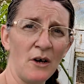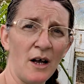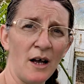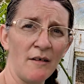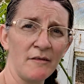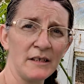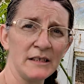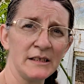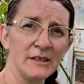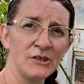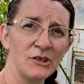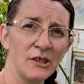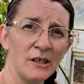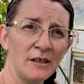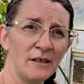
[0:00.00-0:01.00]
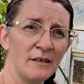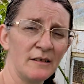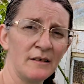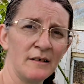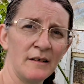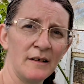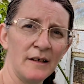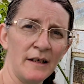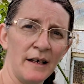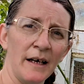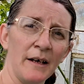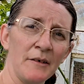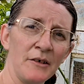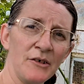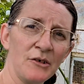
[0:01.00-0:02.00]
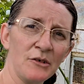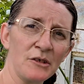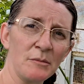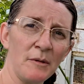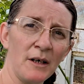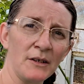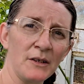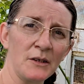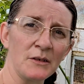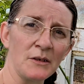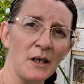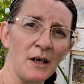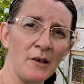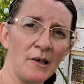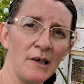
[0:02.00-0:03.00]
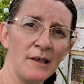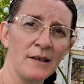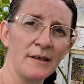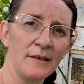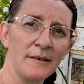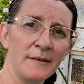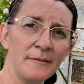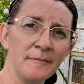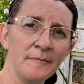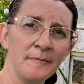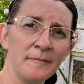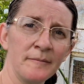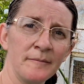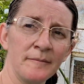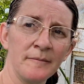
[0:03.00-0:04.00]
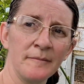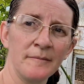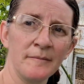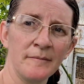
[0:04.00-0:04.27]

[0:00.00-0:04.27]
harvest this year. How did your tomatoes go? So